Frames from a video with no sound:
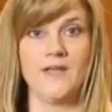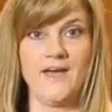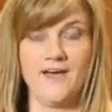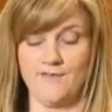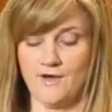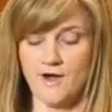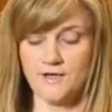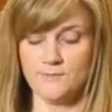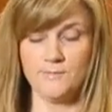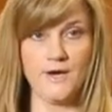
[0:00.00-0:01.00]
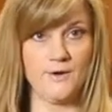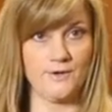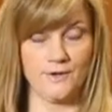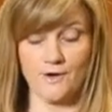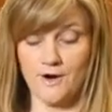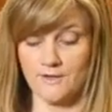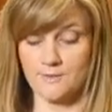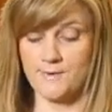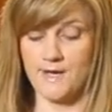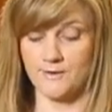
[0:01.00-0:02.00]
have onion powder,
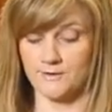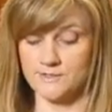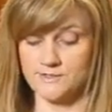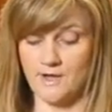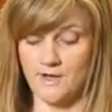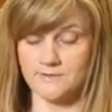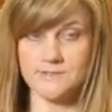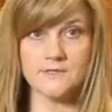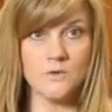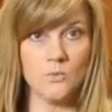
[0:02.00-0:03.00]
garlic powder, salt,